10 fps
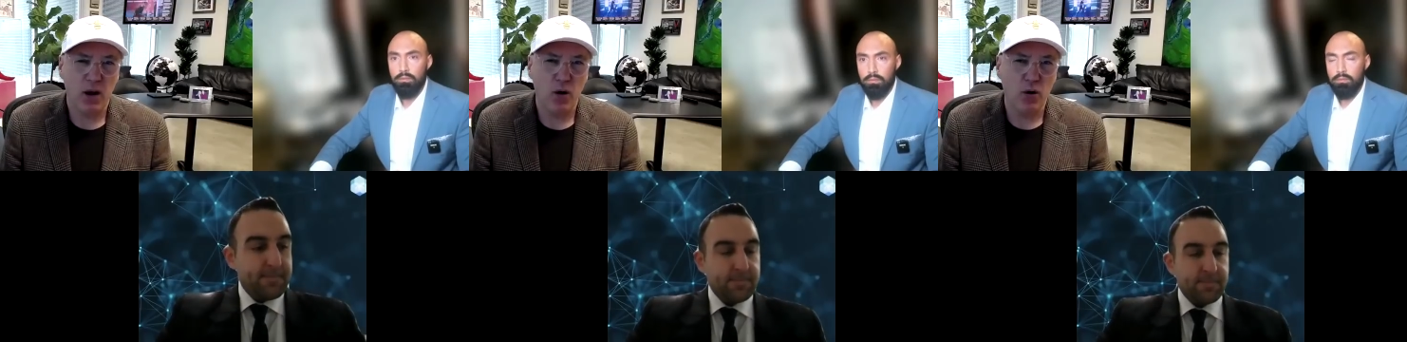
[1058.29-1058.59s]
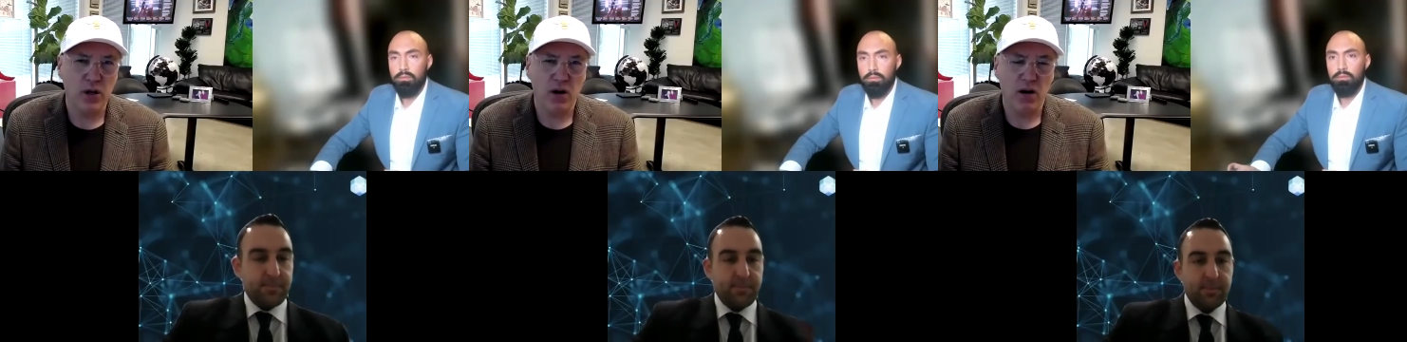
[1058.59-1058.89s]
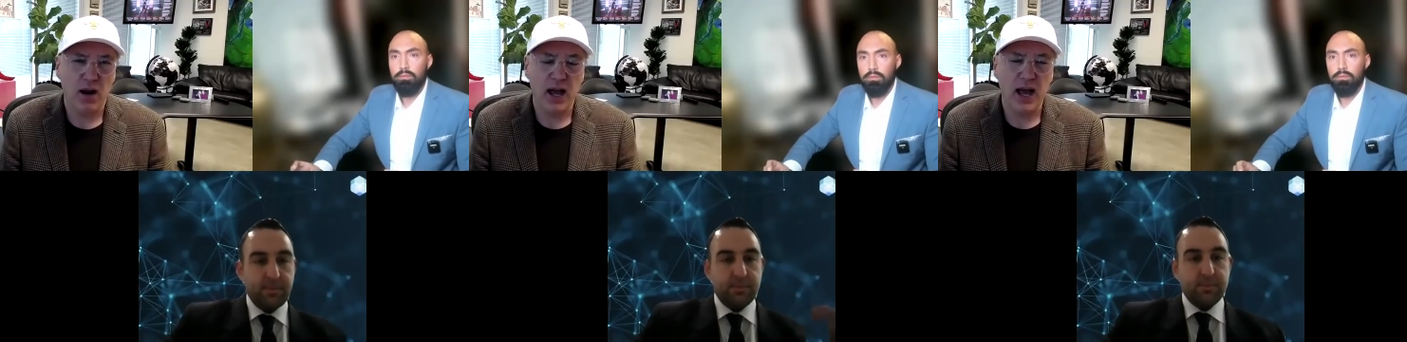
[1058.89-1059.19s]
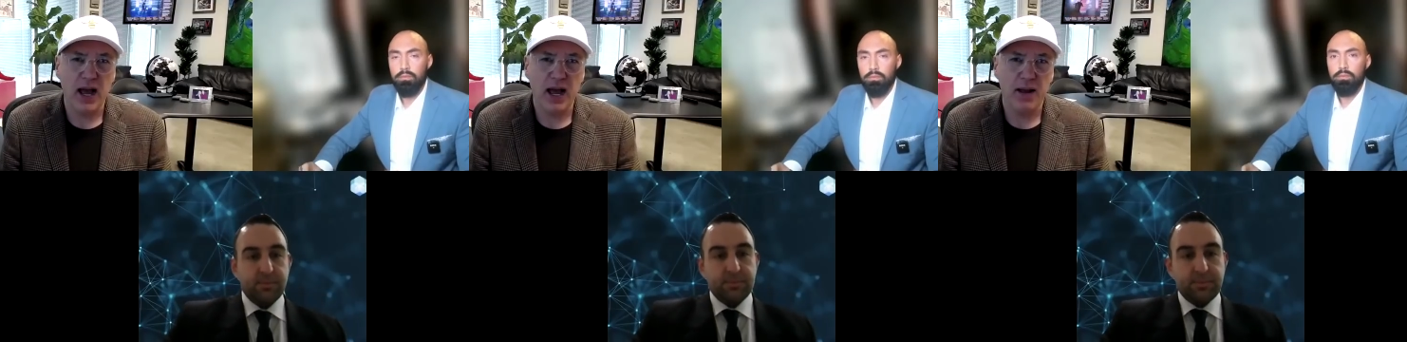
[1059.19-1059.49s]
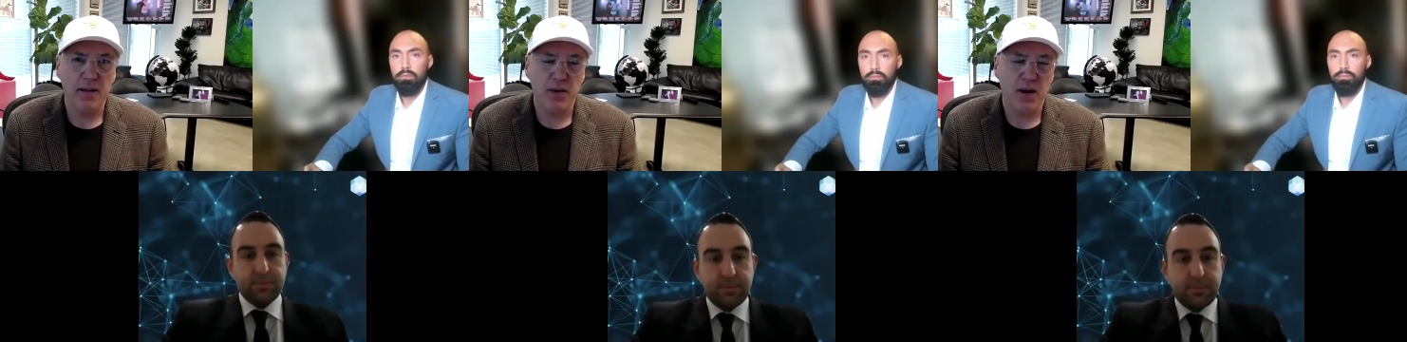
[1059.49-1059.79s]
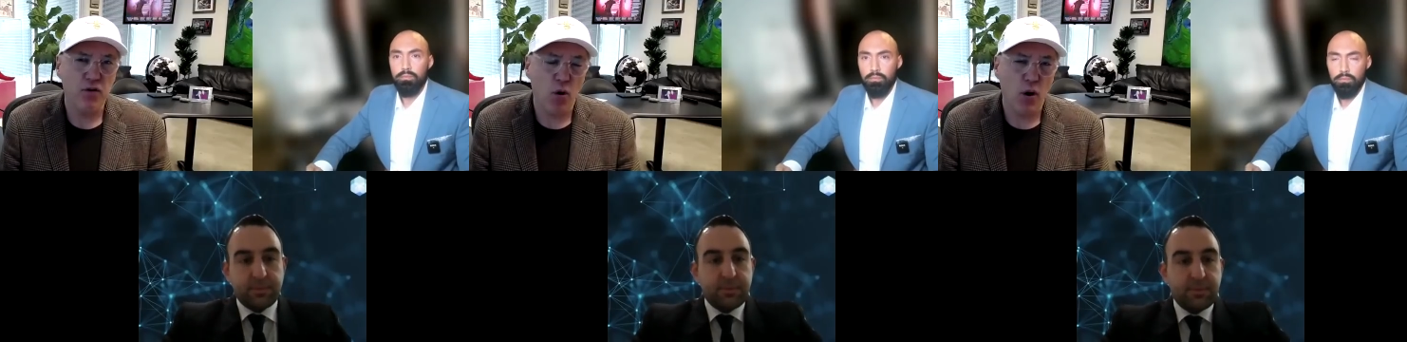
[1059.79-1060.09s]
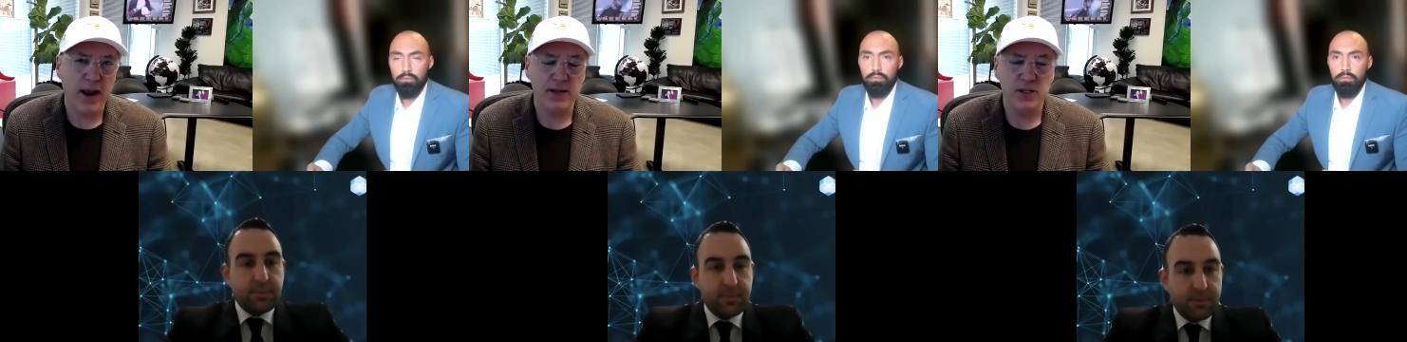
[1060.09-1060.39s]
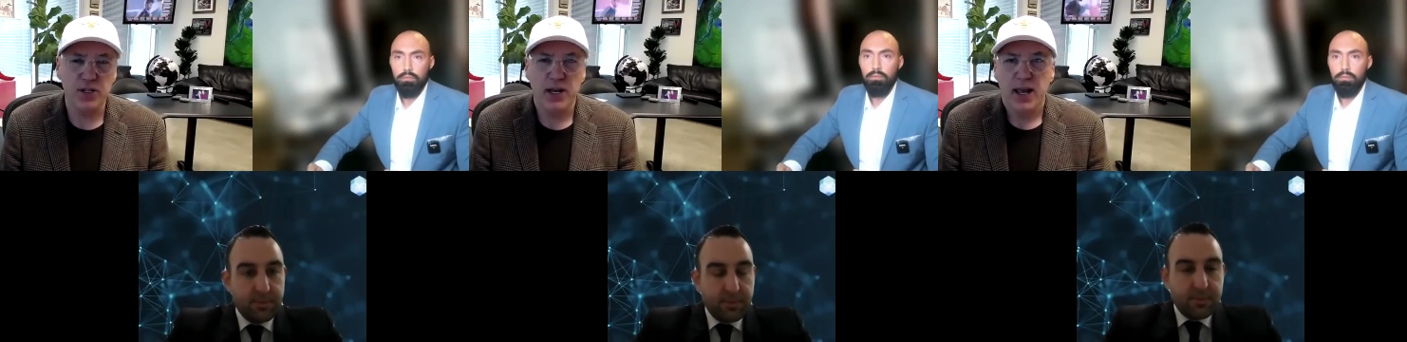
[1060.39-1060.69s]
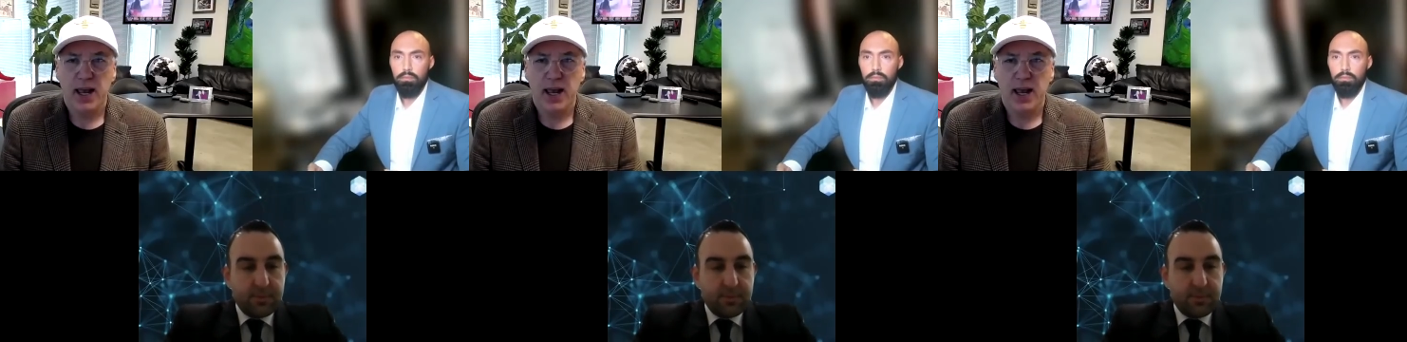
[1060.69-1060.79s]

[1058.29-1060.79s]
Speaker 1: hodler of coins,